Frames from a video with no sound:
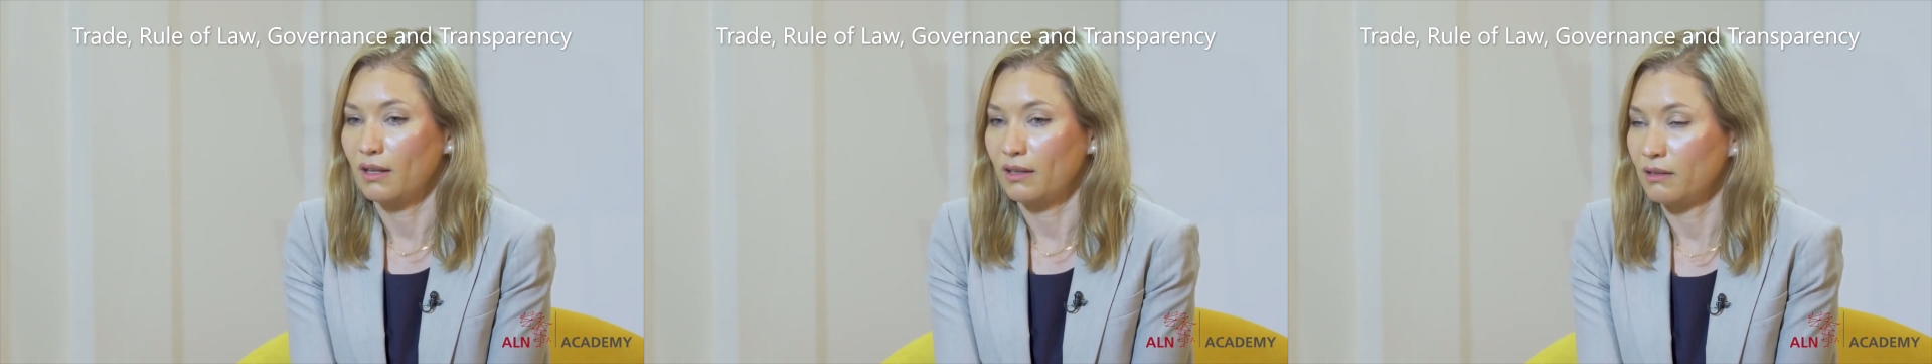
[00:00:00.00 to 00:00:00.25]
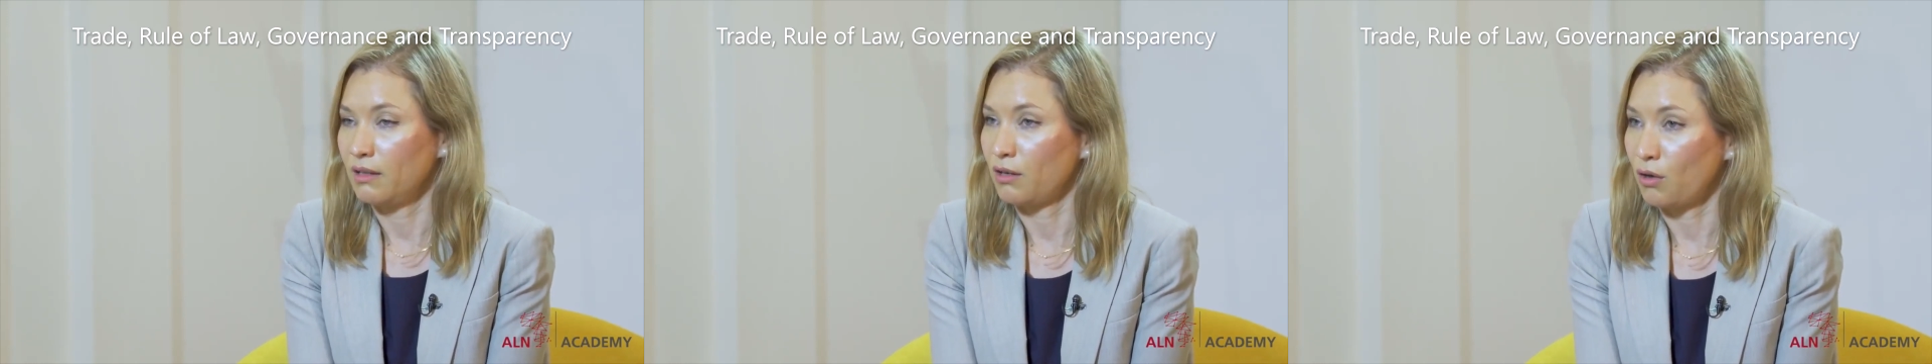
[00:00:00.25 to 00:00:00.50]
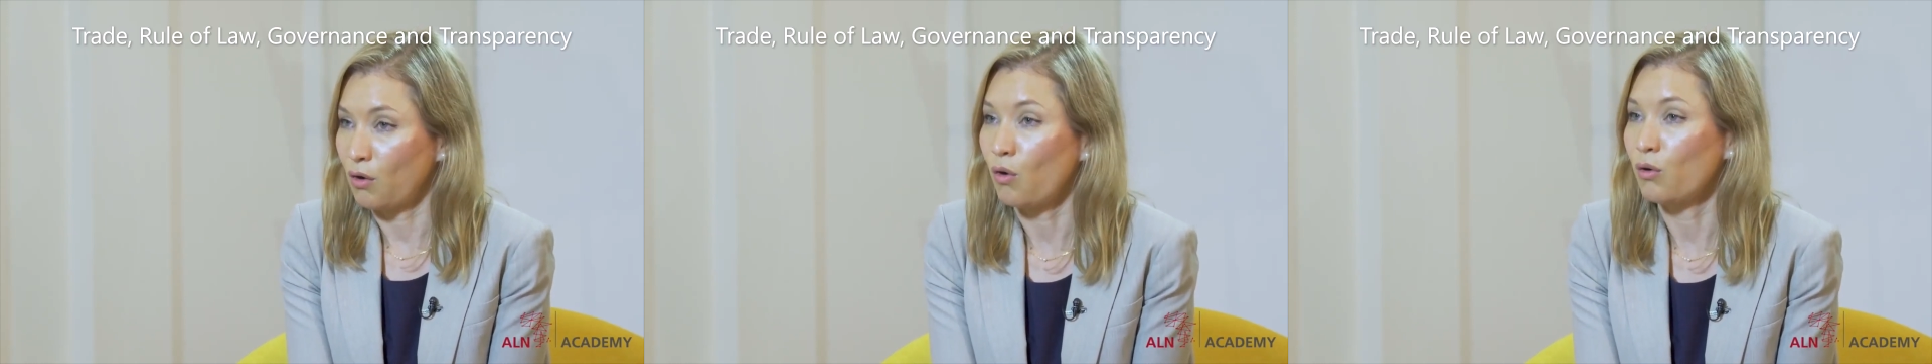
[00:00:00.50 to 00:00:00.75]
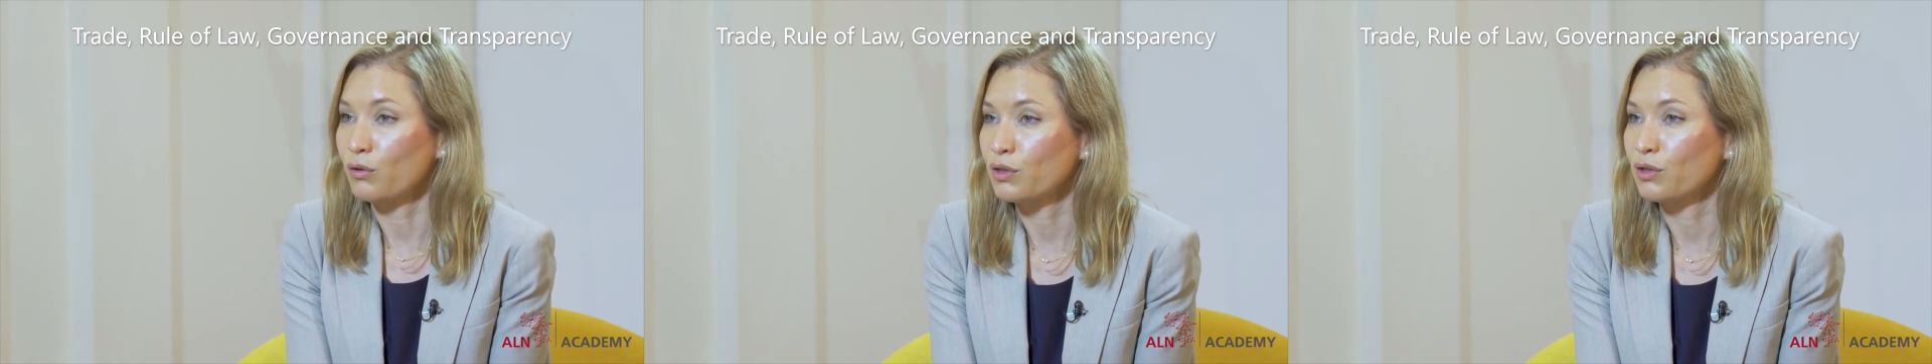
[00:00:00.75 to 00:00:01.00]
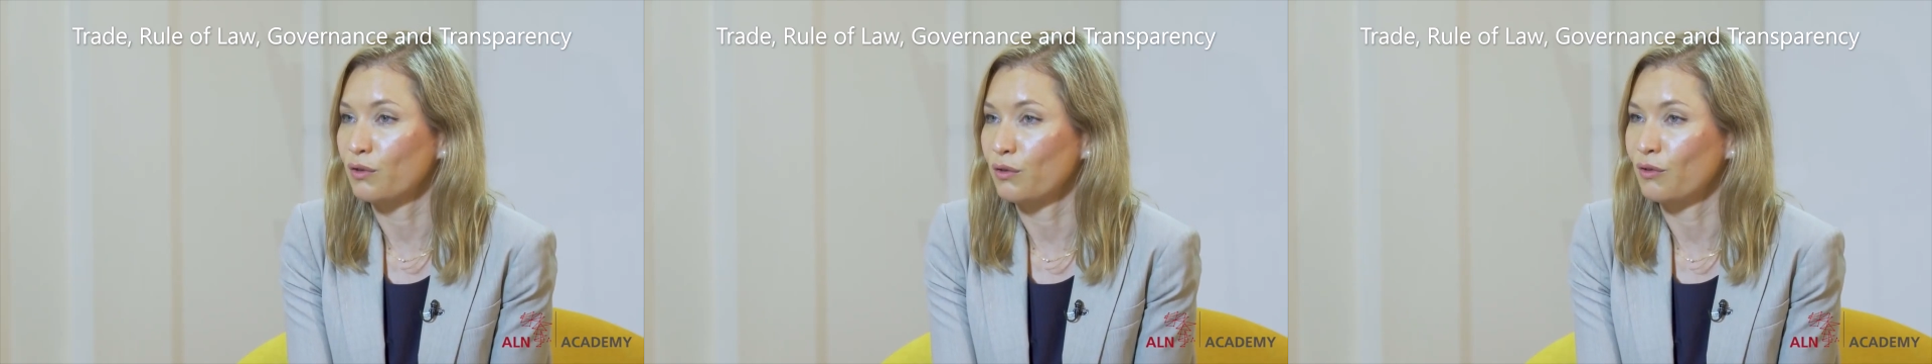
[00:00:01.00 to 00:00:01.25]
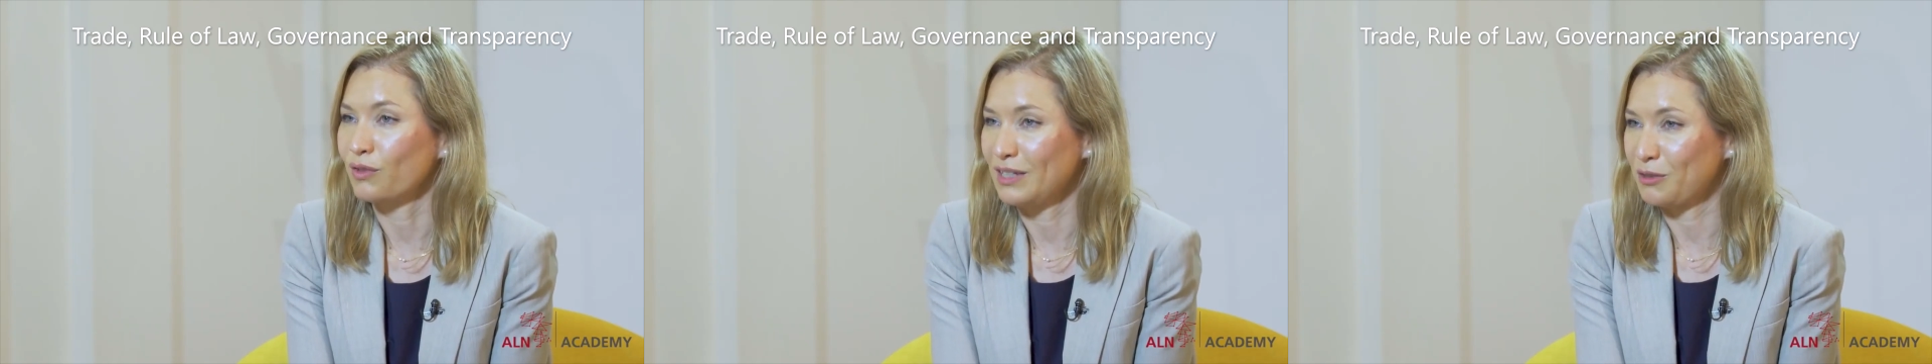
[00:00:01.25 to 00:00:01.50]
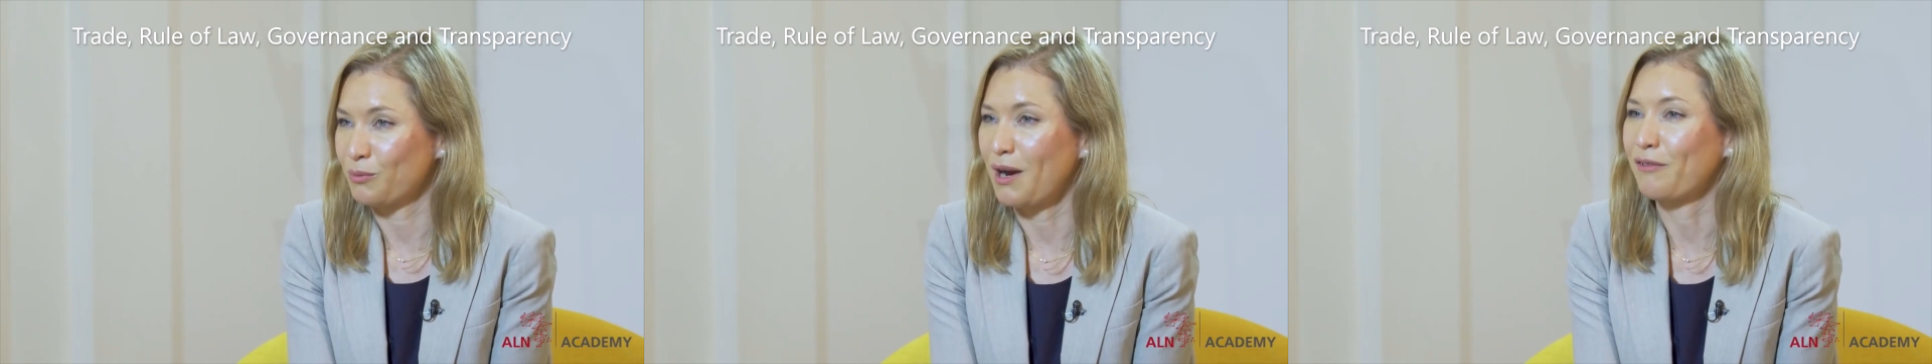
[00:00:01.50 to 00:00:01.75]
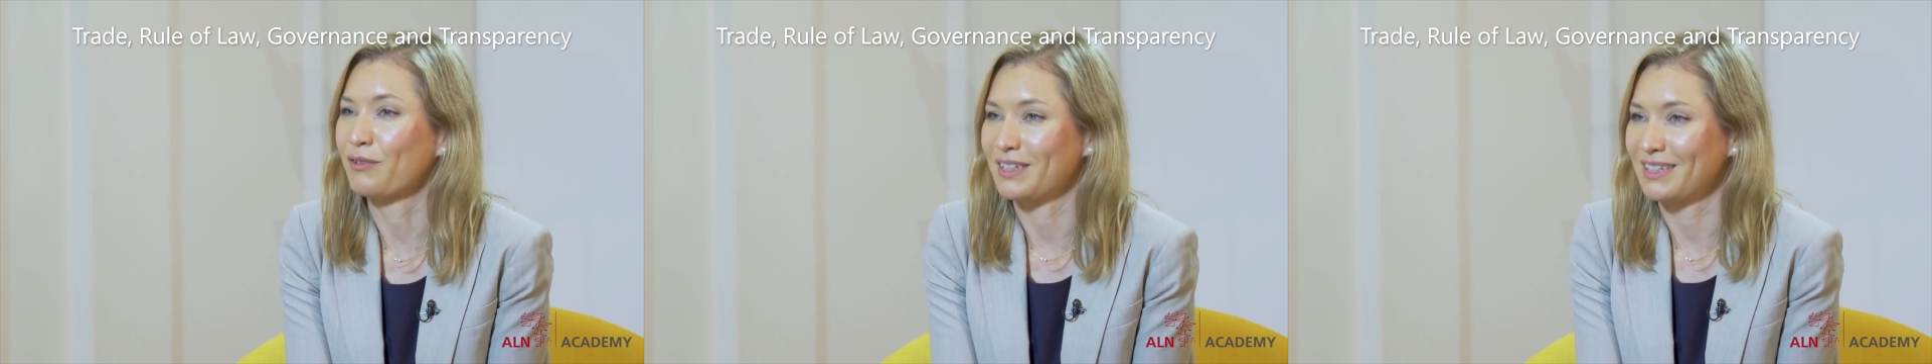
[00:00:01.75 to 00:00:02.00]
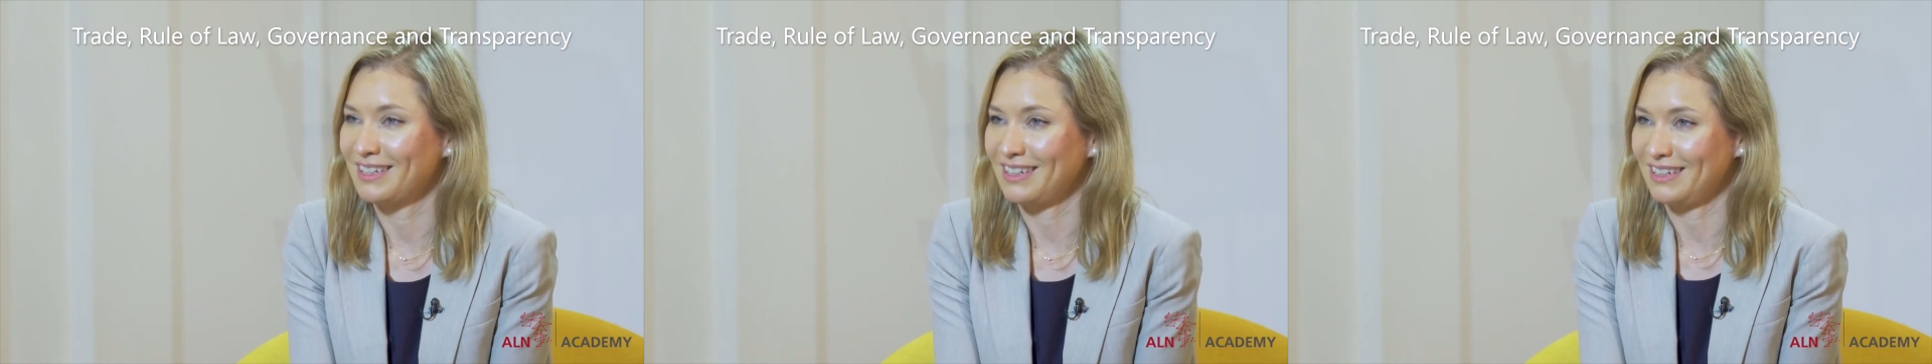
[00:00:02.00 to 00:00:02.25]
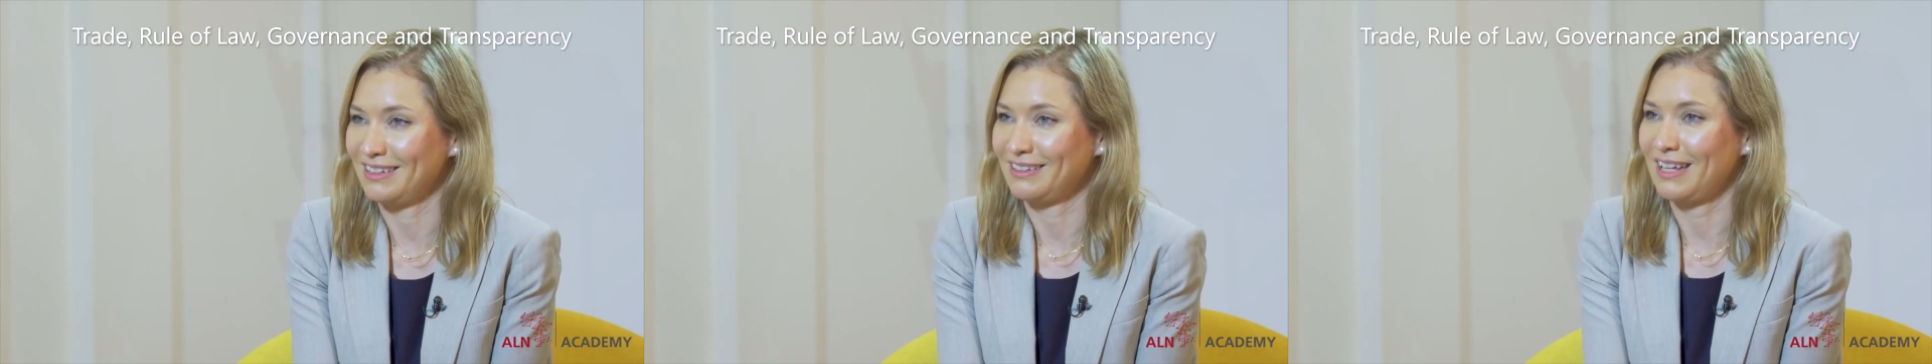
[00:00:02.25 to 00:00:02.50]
there are also these references,